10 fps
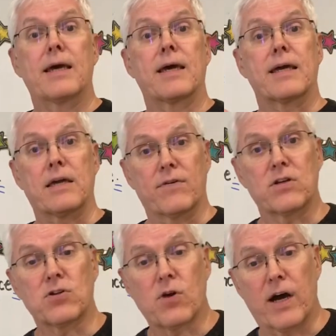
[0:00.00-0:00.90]
Give it a
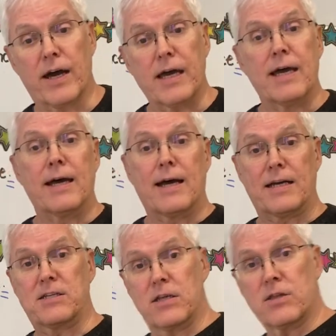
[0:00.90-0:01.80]
try. I
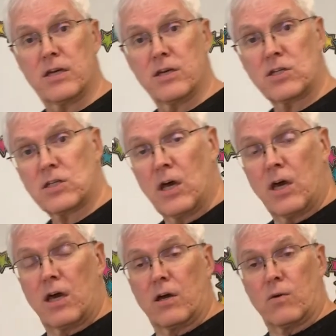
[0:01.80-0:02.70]
did this
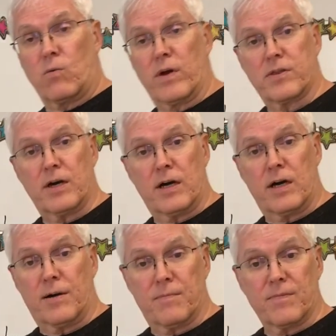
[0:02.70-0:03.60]
with
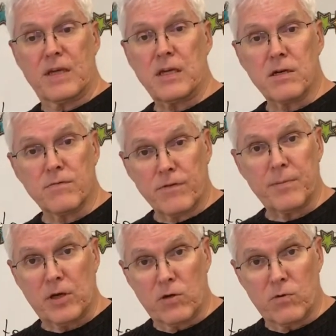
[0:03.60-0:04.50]
Ian
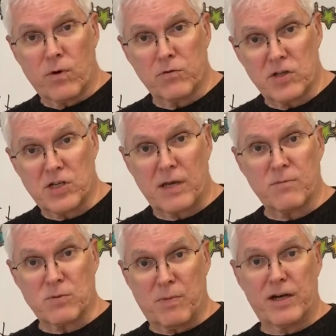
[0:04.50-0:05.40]
Fleming, who wrote the
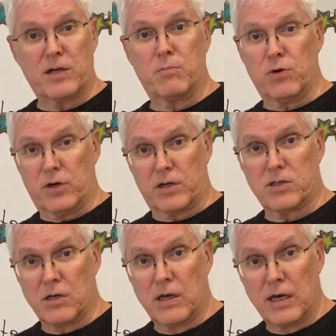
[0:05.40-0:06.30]
James Bond
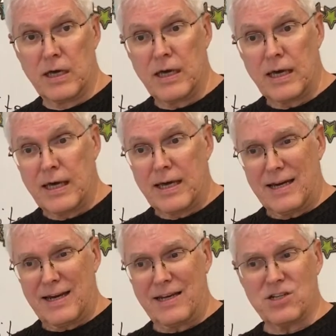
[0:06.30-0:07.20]
books.
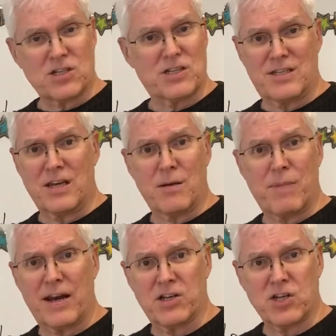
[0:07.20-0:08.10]
And I just did
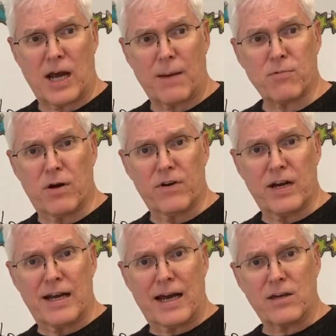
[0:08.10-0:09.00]
about a chapter of it,
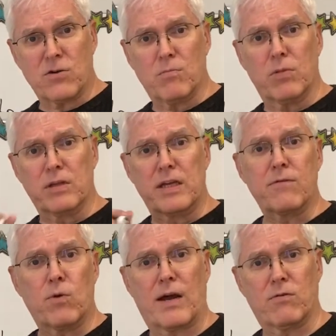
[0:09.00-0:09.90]
and I couldn't believe
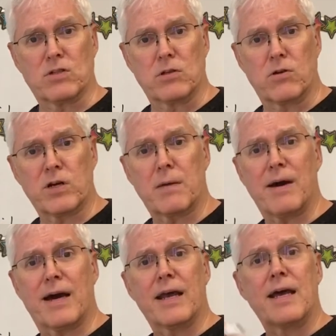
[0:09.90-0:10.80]
what I was learning
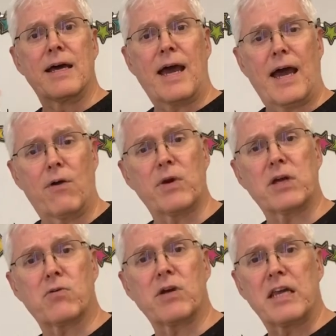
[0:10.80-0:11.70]
about how he
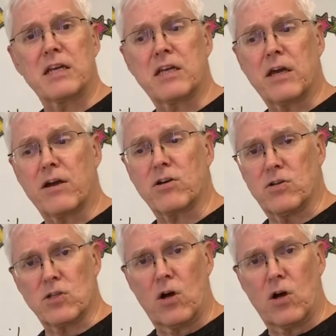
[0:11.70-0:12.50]
created characters.